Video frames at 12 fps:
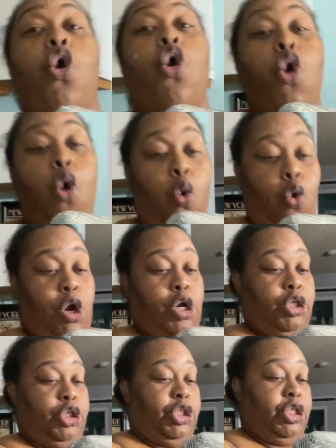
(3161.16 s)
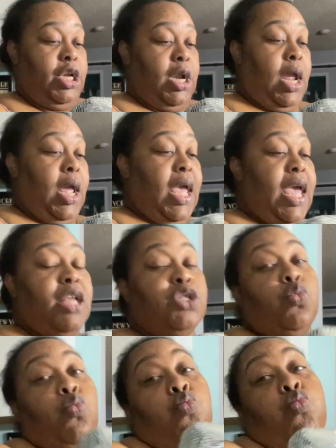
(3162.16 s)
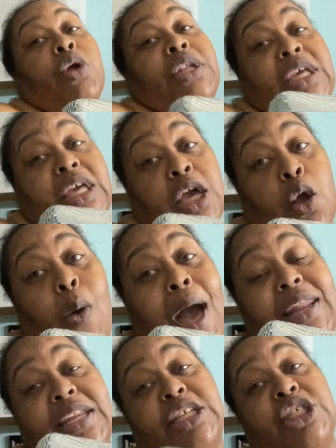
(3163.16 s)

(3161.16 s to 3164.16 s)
gorge. It's really good quality.